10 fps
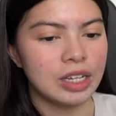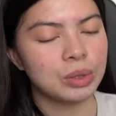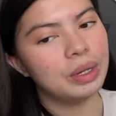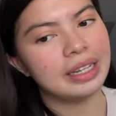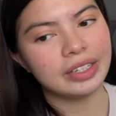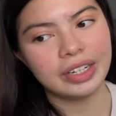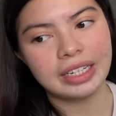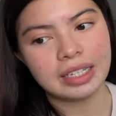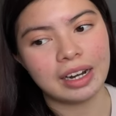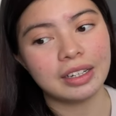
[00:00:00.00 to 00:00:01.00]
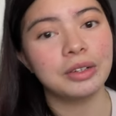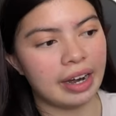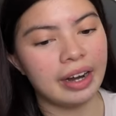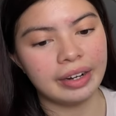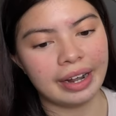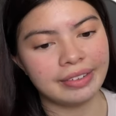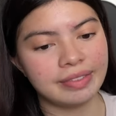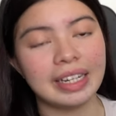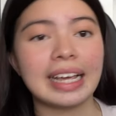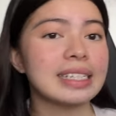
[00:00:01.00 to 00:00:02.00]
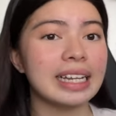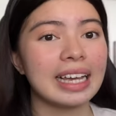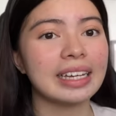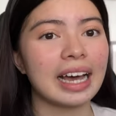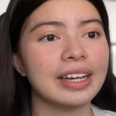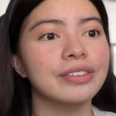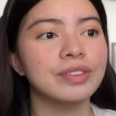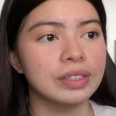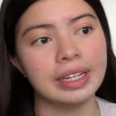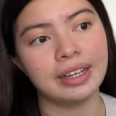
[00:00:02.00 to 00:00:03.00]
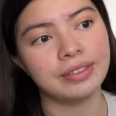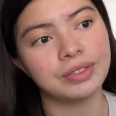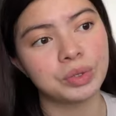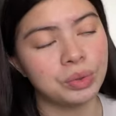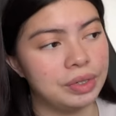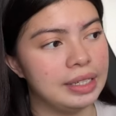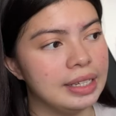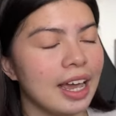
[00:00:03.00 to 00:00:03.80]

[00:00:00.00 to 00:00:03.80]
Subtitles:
School had already started. I arrived. The next day, I had a full day of school.